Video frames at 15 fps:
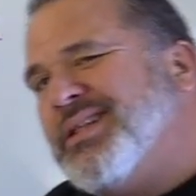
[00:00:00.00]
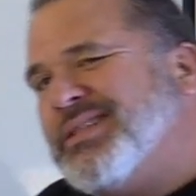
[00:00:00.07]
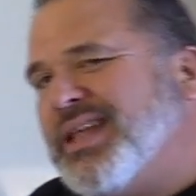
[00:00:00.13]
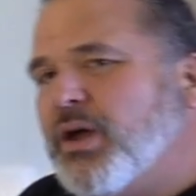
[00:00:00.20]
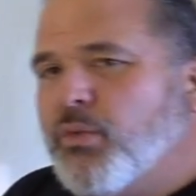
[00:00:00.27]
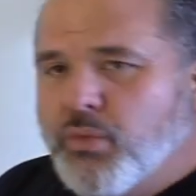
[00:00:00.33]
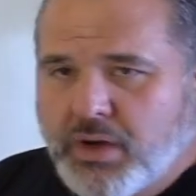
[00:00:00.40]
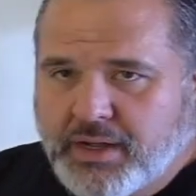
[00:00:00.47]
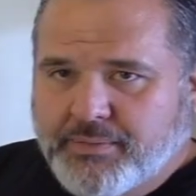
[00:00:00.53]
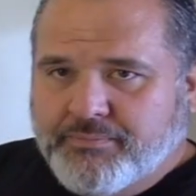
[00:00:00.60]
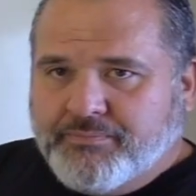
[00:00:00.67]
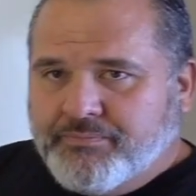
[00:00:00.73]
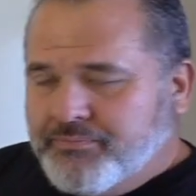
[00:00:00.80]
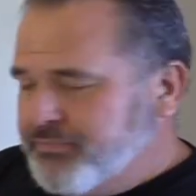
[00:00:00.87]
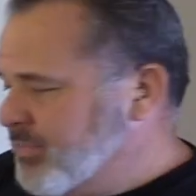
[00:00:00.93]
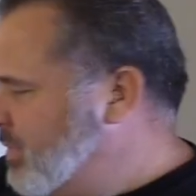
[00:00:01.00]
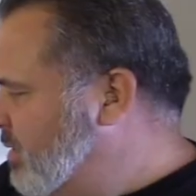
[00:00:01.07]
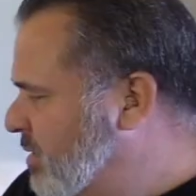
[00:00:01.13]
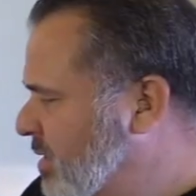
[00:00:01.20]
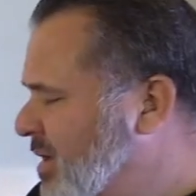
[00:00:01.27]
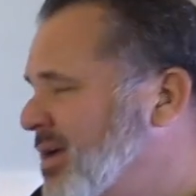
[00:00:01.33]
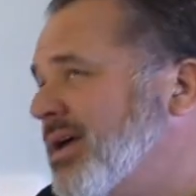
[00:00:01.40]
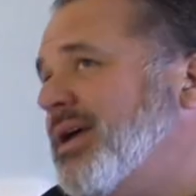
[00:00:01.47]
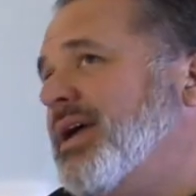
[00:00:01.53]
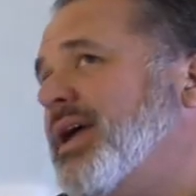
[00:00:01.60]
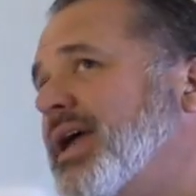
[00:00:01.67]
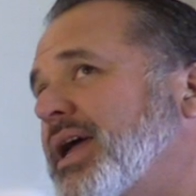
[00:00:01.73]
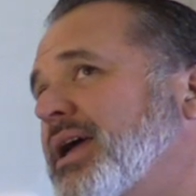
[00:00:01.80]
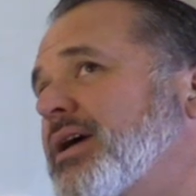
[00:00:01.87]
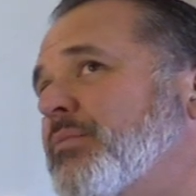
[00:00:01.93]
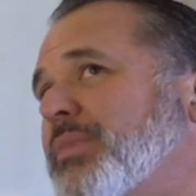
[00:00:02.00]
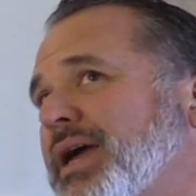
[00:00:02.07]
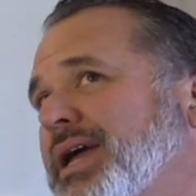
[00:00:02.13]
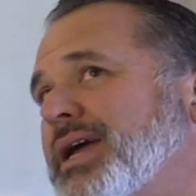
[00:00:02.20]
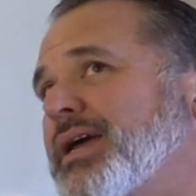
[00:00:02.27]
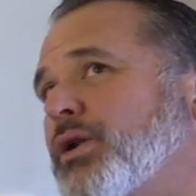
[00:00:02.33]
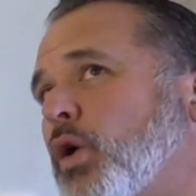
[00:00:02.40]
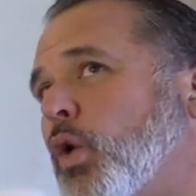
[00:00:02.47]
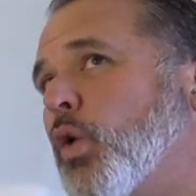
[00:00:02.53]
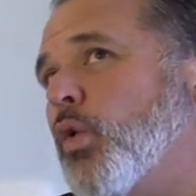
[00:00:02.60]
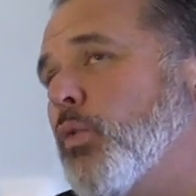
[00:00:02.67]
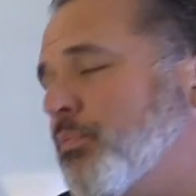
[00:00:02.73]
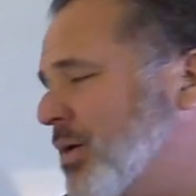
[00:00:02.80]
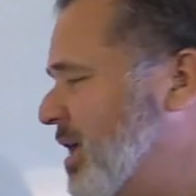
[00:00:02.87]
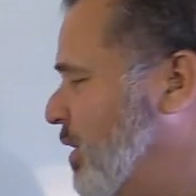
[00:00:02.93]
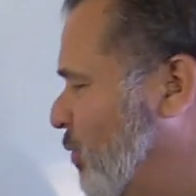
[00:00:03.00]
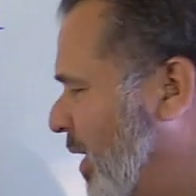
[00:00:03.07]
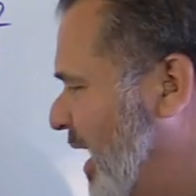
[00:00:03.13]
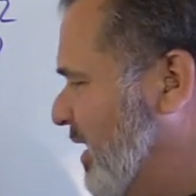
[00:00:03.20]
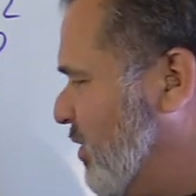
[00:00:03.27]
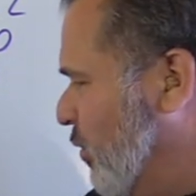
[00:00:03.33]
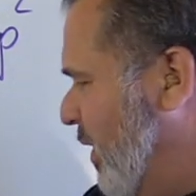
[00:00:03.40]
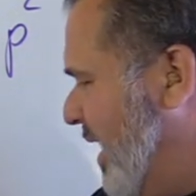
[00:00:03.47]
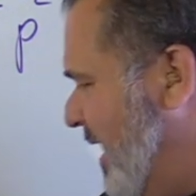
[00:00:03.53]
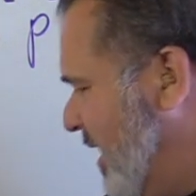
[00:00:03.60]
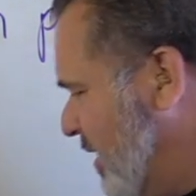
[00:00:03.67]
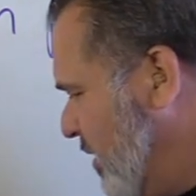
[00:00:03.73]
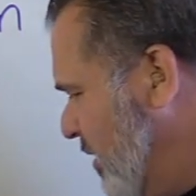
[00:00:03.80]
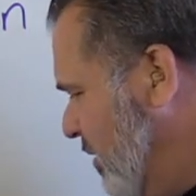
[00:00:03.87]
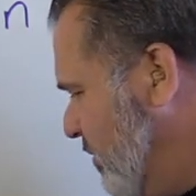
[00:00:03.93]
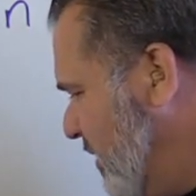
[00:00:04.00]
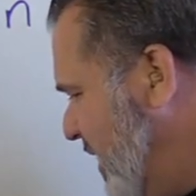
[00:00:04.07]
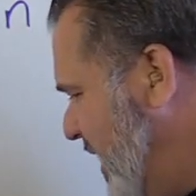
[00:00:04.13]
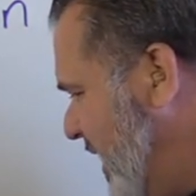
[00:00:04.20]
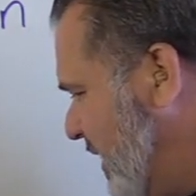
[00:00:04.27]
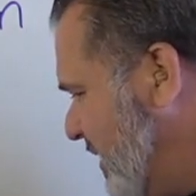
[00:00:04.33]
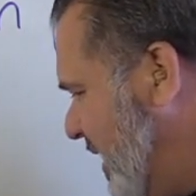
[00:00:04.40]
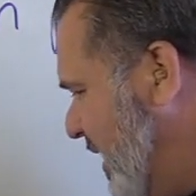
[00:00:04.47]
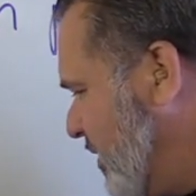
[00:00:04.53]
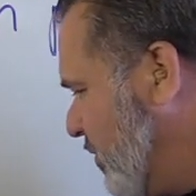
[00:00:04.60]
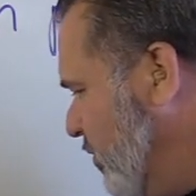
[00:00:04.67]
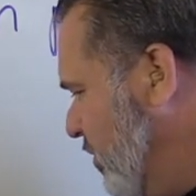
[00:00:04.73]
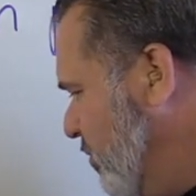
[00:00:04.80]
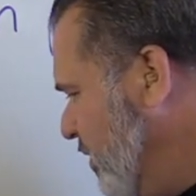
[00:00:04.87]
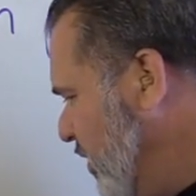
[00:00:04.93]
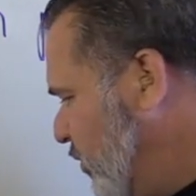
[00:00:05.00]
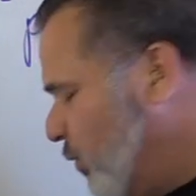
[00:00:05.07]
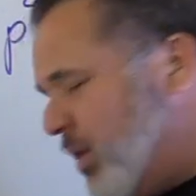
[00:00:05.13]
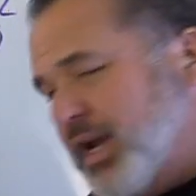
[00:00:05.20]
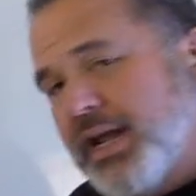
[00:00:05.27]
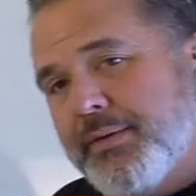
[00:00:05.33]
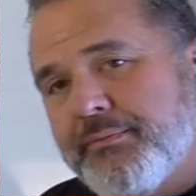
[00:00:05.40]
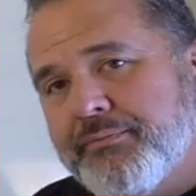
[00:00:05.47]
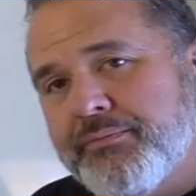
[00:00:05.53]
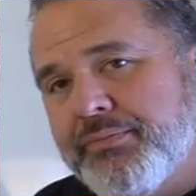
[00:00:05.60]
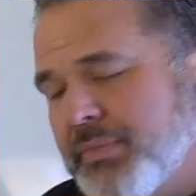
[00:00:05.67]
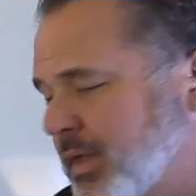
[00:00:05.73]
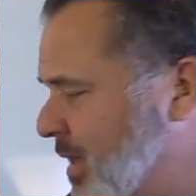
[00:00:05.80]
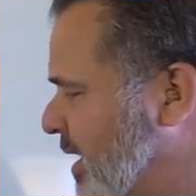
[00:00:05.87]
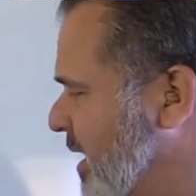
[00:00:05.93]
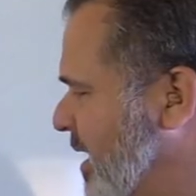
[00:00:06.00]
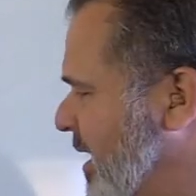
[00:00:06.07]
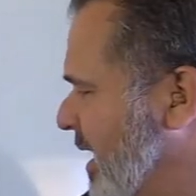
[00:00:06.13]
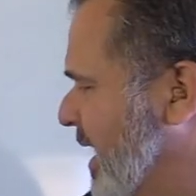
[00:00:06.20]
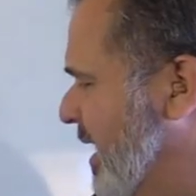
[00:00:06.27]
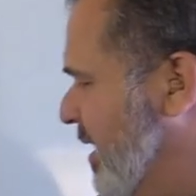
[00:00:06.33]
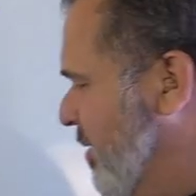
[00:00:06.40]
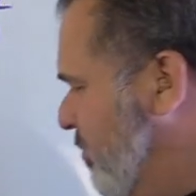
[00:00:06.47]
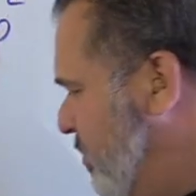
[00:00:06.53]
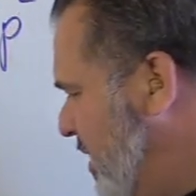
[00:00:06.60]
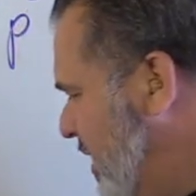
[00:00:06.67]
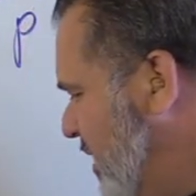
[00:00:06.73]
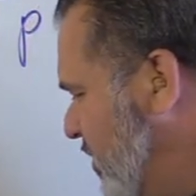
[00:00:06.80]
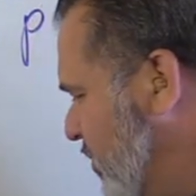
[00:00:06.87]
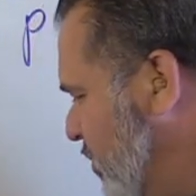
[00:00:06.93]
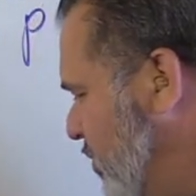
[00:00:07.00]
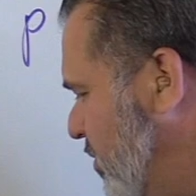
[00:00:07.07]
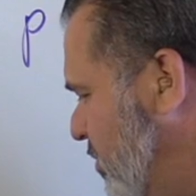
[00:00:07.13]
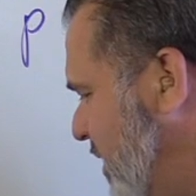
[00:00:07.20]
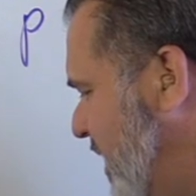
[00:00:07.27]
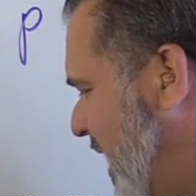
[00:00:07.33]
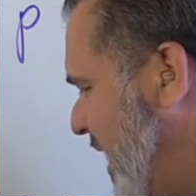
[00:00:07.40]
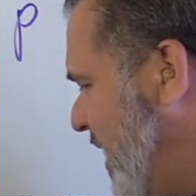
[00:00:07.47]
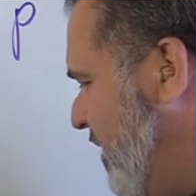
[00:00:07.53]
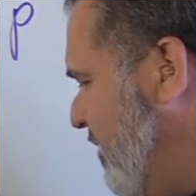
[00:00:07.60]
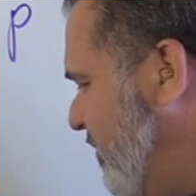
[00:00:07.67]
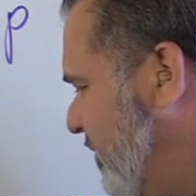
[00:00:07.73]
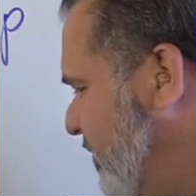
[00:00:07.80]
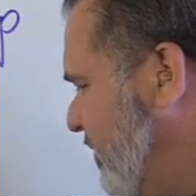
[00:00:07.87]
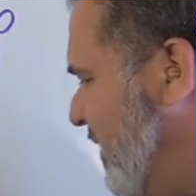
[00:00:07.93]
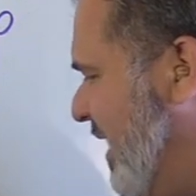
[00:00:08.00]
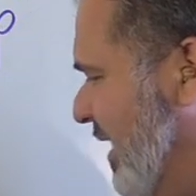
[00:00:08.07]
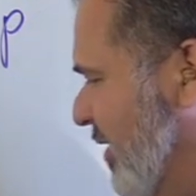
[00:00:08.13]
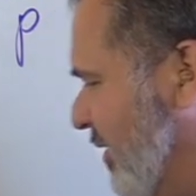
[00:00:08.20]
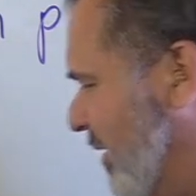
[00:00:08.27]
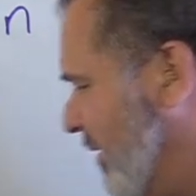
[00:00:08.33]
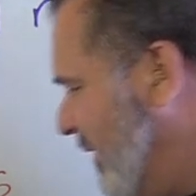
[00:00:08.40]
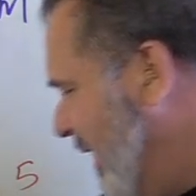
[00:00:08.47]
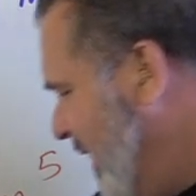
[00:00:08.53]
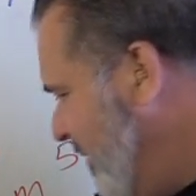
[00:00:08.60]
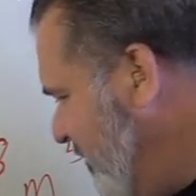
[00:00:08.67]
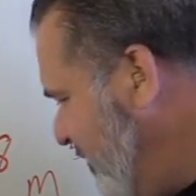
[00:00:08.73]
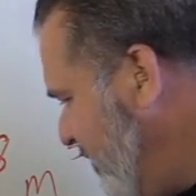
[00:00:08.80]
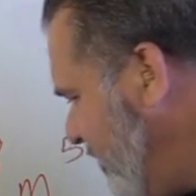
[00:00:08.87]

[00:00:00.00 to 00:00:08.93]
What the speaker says: Then what? M, N, O, P, right? So N comes next. That's going to be 3. And then P is going to be 8. And look at that.